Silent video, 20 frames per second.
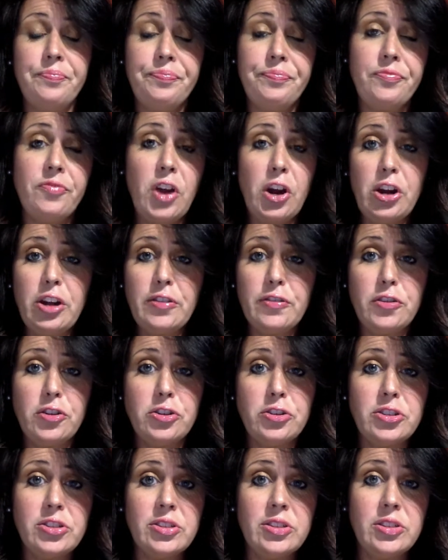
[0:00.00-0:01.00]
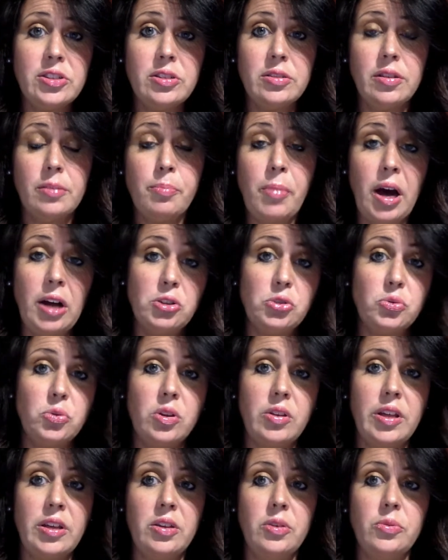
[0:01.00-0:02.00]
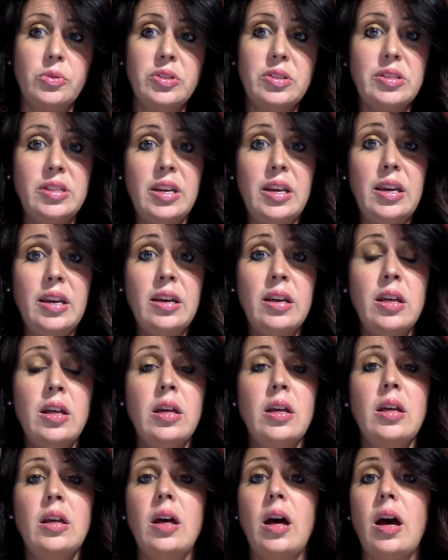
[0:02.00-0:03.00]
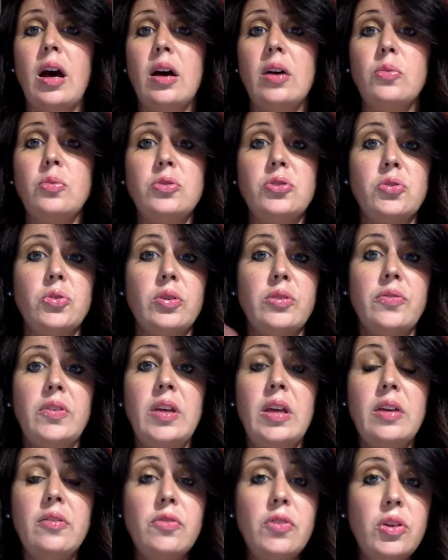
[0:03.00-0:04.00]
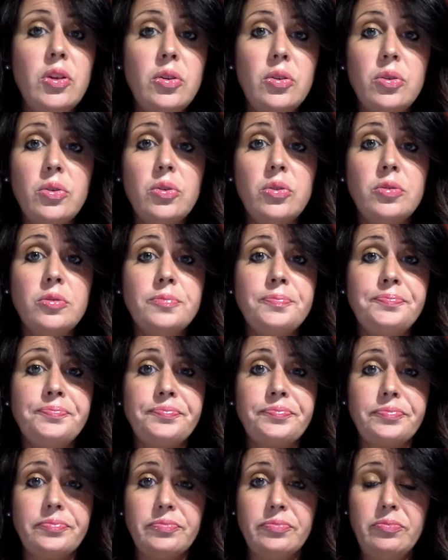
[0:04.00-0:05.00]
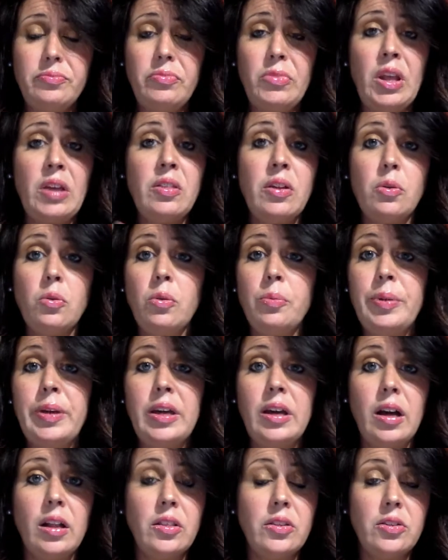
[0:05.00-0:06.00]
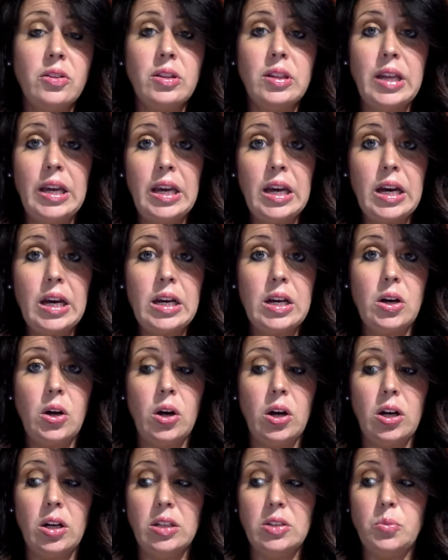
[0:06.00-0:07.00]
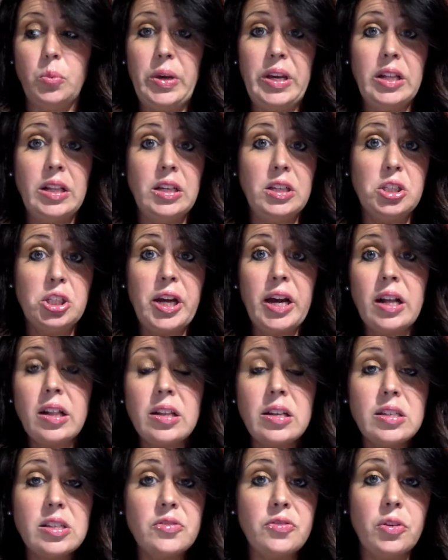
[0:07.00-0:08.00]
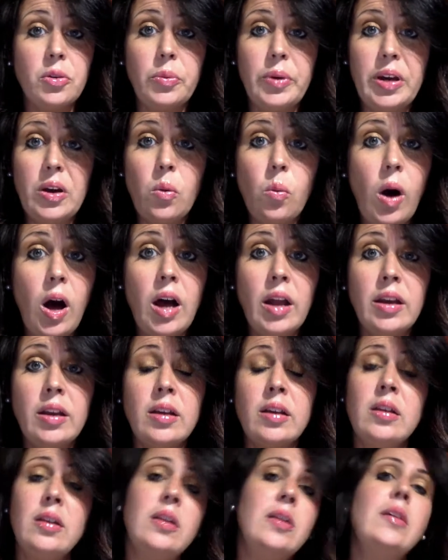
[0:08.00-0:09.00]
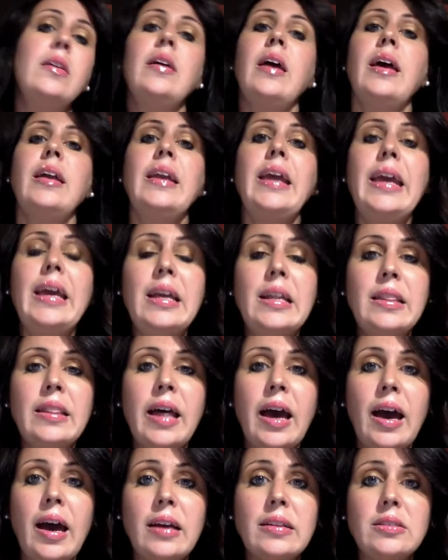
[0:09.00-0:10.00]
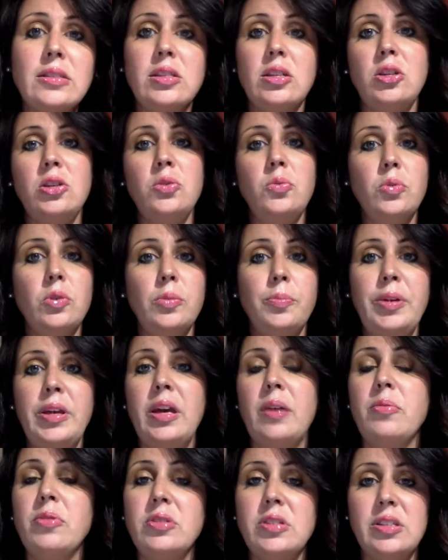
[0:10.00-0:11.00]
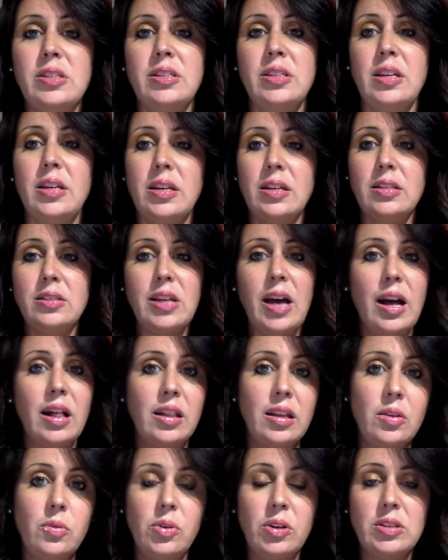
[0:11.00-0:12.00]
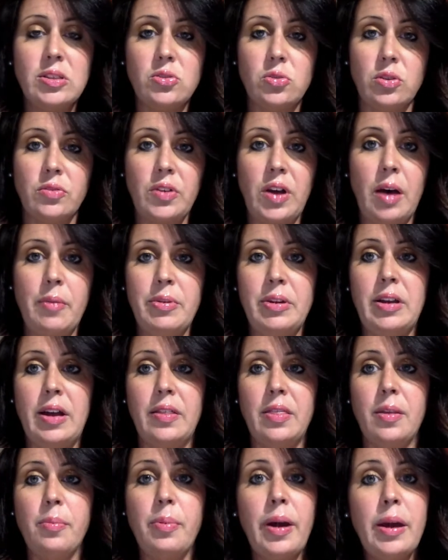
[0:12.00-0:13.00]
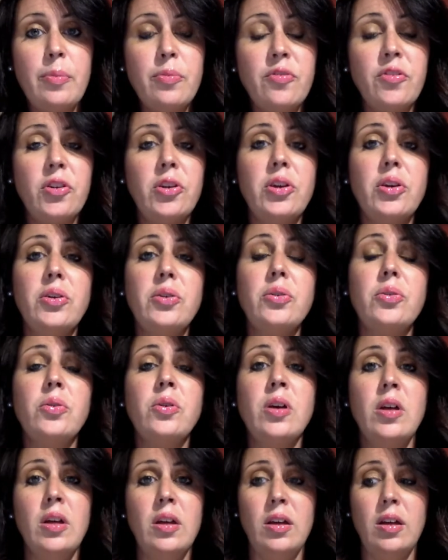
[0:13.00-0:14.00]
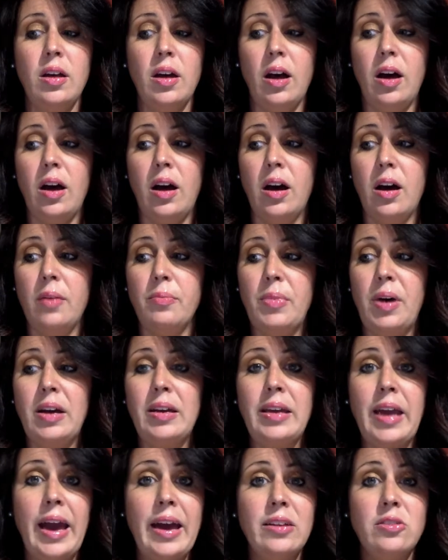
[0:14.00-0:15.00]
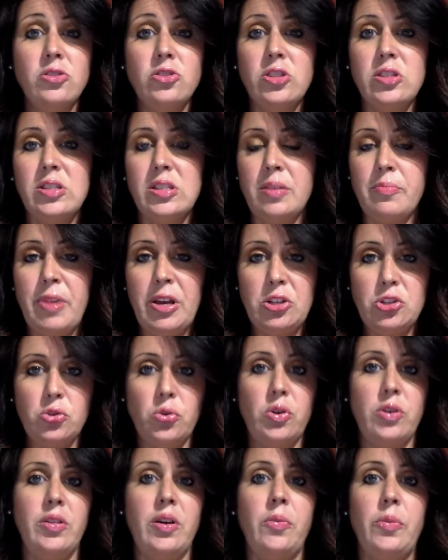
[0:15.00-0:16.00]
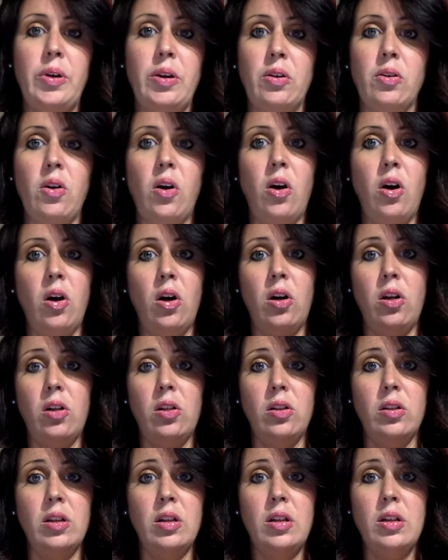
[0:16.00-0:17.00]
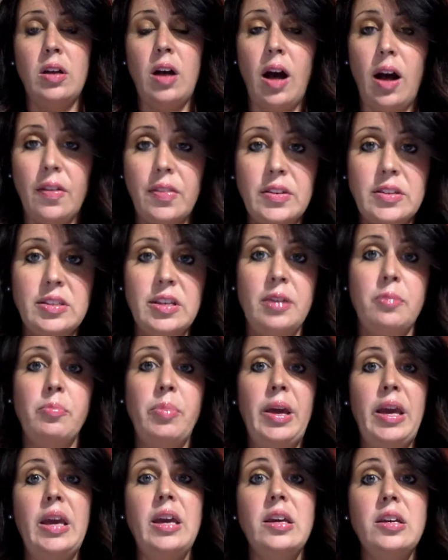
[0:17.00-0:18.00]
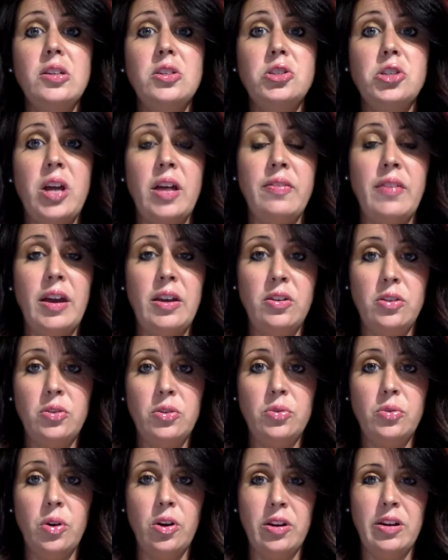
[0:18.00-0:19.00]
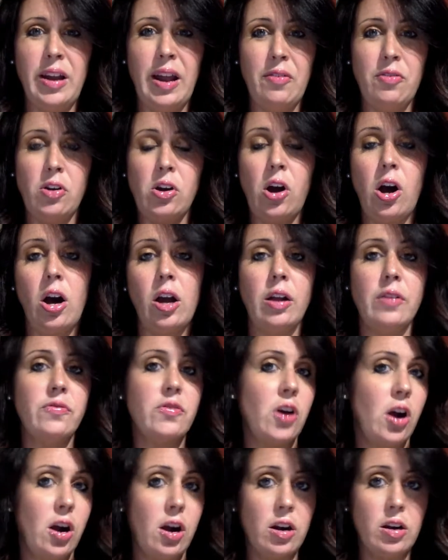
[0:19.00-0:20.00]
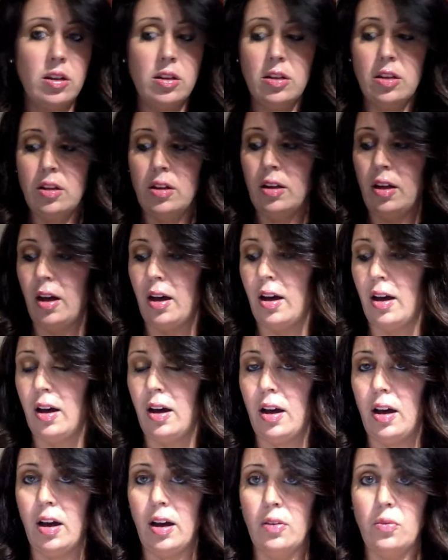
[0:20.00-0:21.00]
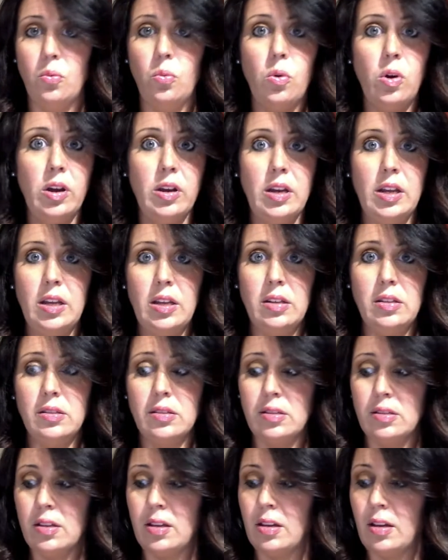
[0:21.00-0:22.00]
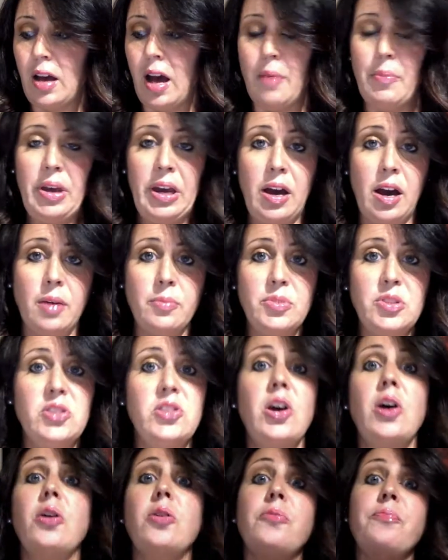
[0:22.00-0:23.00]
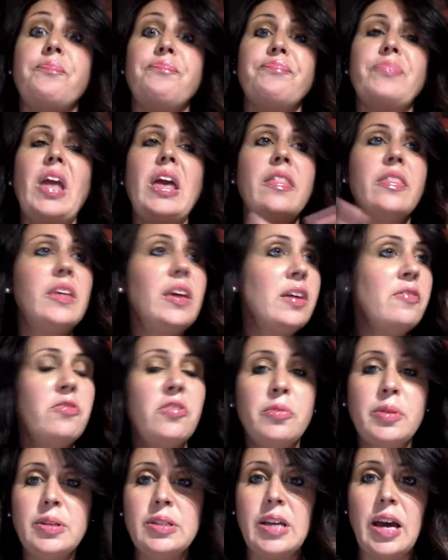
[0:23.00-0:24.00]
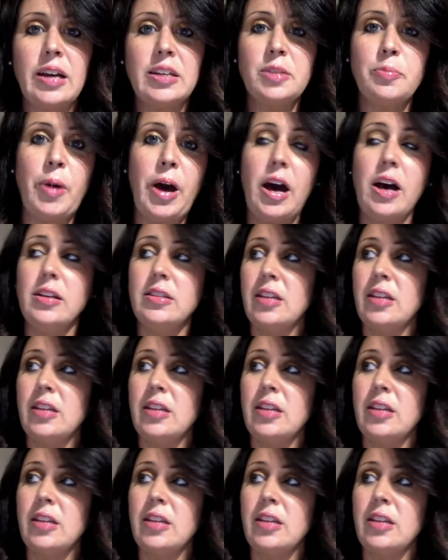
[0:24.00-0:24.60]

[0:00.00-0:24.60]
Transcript: very first module that you will see will sort of give you. There will be a little link called Weekly Checklist for week 1. And in that, you will be able to see exactly what's sort of coming down the pipe for you. Again, just to make sure that we are all on the same page and that you are never caught off guard on what is coming up. So the infamous Expos,